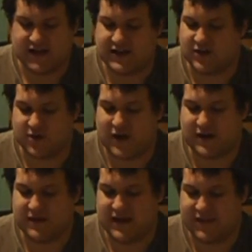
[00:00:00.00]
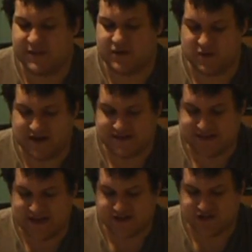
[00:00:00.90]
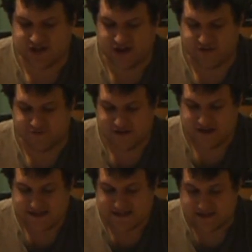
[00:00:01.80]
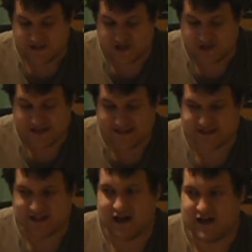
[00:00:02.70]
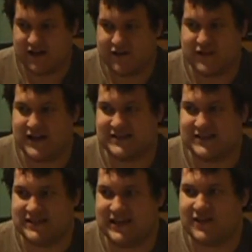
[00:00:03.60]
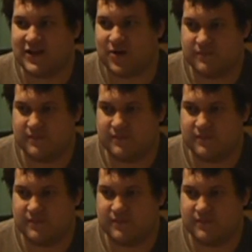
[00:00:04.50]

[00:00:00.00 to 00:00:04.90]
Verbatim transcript: can correct me on the pronunciation of Zdzisław, if that is indeed the,